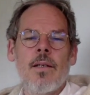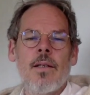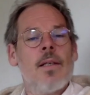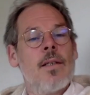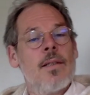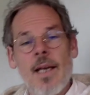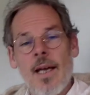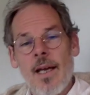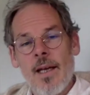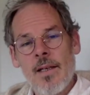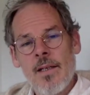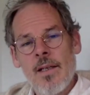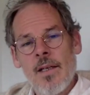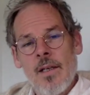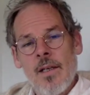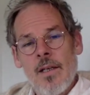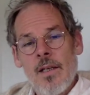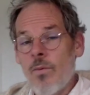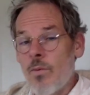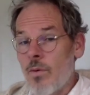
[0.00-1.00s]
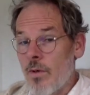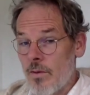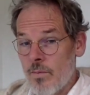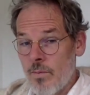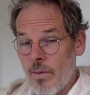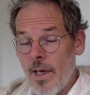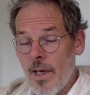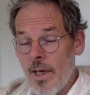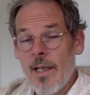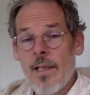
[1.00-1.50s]
Sand he worked
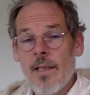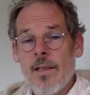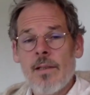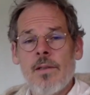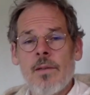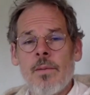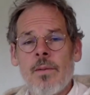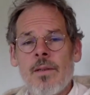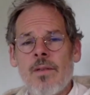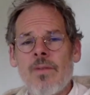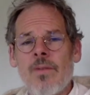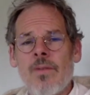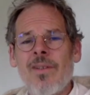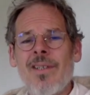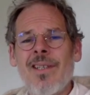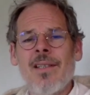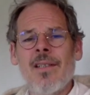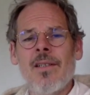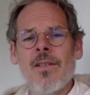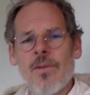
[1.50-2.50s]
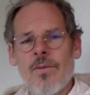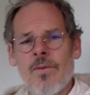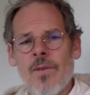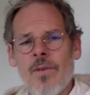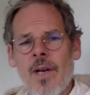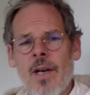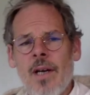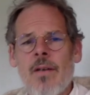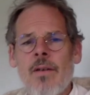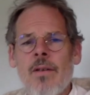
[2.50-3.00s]
well into his green
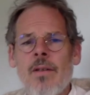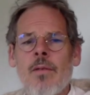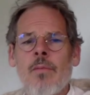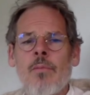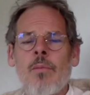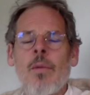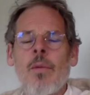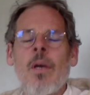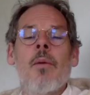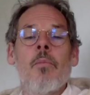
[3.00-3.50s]
terrarium,